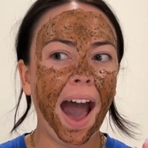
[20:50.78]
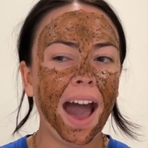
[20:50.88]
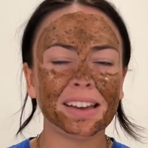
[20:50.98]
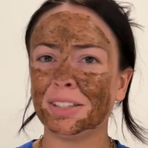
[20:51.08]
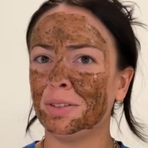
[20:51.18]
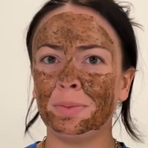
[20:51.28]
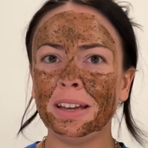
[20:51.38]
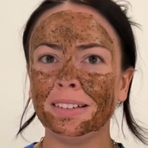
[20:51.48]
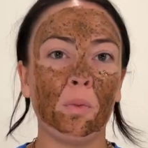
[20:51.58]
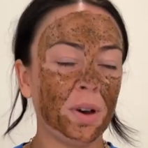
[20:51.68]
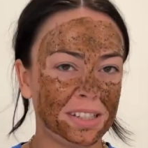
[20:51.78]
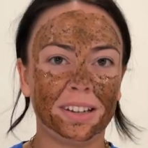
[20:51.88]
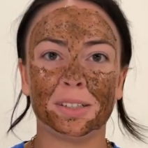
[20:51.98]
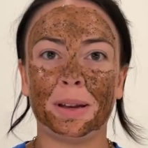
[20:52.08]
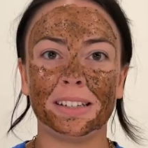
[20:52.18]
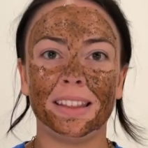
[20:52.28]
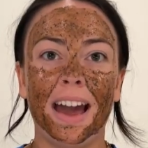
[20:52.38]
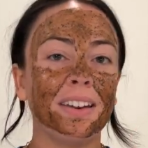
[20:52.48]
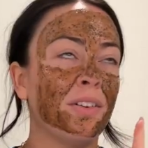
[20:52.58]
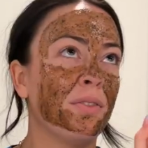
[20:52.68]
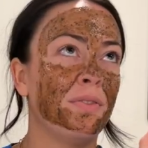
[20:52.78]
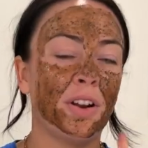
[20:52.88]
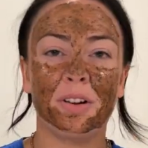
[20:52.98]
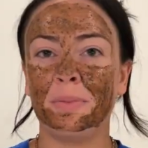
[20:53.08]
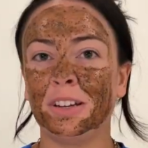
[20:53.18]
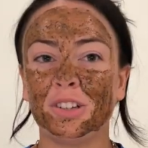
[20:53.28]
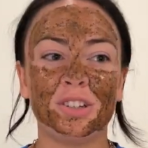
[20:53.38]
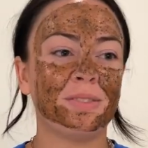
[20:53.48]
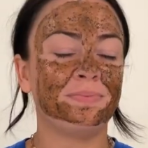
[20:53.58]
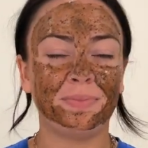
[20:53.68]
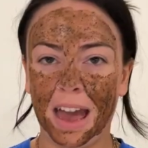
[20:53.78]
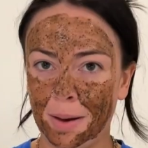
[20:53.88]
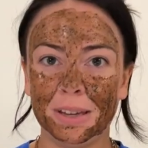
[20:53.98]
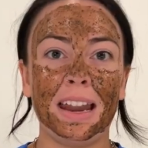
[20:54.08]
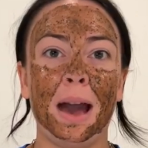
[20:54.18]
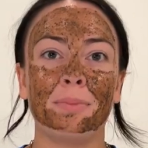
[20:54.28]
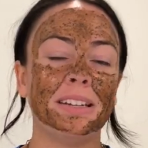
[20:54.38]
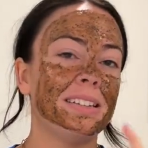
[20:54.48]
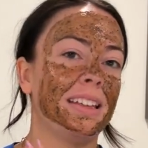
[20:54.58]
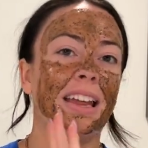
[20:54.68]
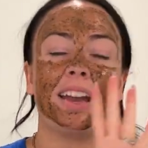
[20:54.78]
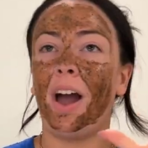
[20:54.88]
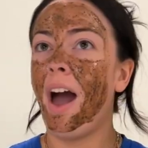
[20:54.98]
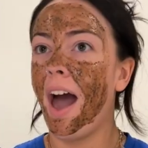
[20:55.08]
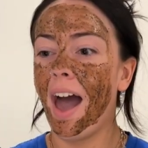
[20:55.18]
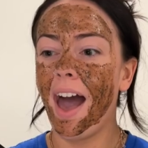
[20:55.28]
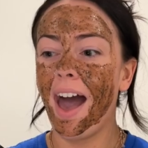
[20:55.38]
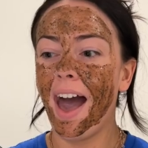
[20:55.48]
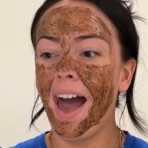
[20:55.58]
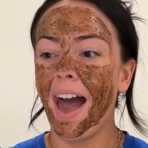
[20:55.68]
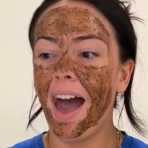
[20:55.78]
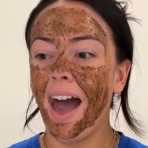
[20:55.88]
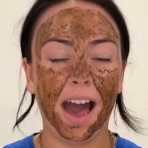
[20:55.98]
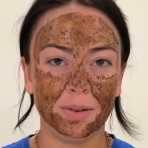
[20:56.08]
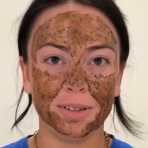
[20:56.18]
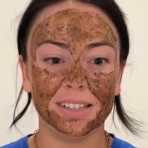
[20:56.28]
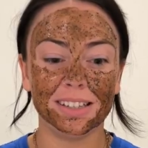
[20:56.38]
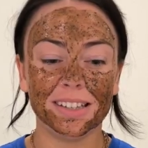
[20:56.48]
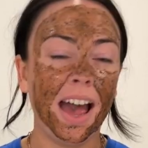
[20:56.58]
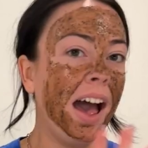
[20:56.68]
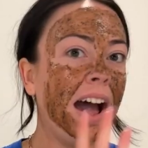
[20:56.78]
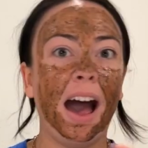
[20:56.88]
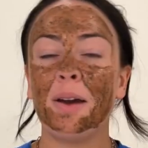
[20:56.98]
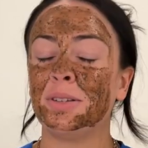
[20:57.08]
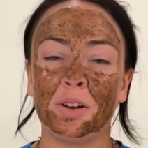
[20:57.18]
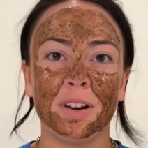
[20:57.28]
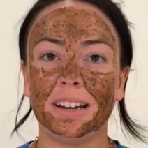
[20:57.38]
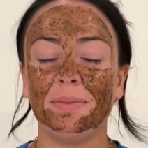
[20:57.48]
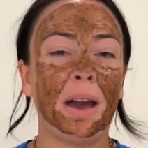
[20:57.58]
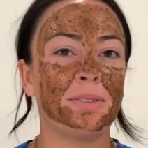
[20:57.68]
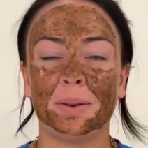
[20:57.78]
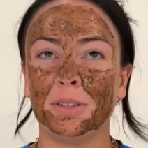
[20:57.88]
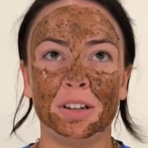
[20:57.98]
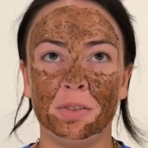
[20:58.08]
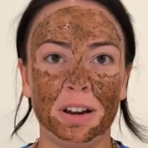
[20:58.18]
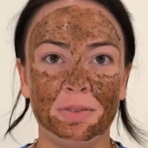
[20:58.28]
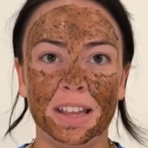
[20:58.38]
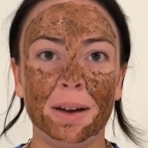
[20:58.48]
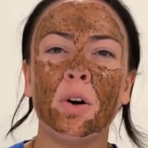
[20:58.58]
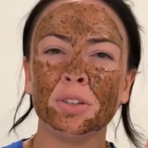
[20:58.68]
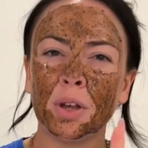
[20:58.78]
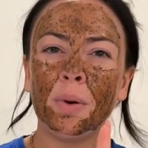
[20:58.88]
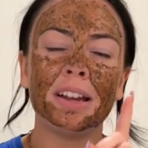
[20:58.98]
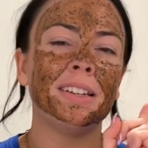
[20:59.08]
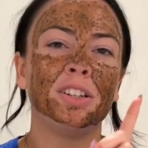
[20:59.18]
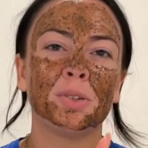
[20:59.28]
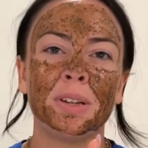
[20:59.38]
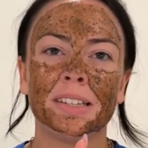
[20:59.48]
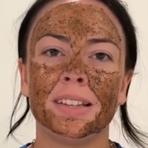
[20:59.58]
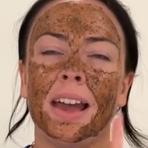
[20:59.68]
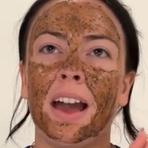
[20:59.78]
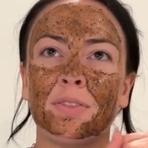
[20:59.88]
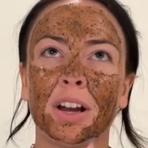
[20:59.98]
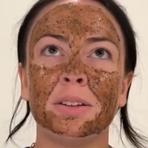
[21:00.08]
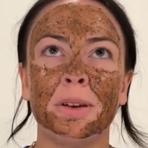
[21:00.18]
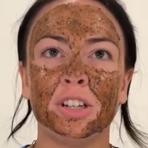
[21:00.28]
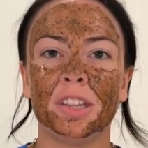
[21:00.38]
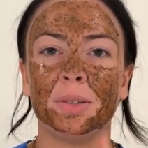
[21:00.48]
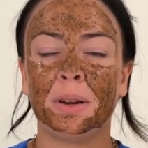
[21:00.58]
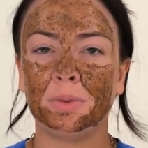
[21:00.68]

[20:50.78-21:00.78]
Excuse me? Was not expecting that. Very much happy it happened. Like, I was I was not ready. I was absolutely not ready for that. Also, I did just want to say, I forgot to mention this when